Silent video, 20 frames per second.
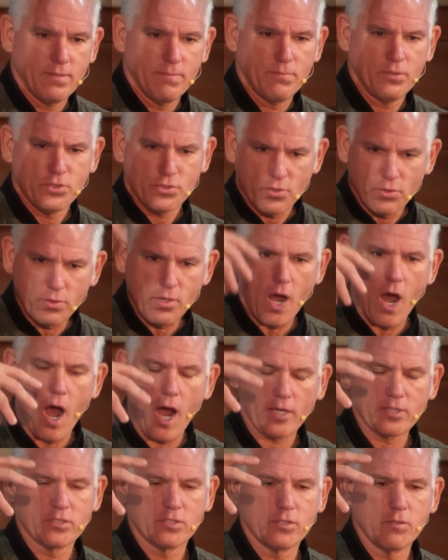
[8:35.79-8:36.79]
Put your own
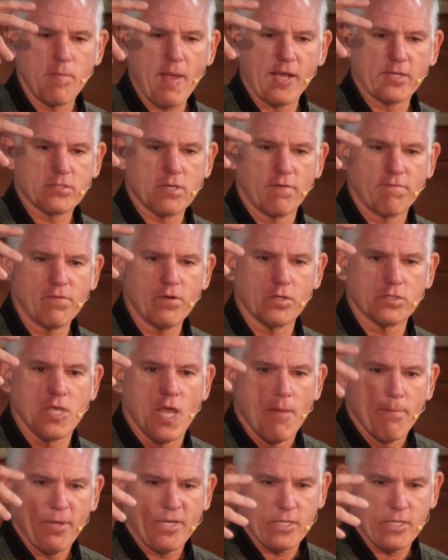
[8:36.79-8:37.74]
oxygen mask on first.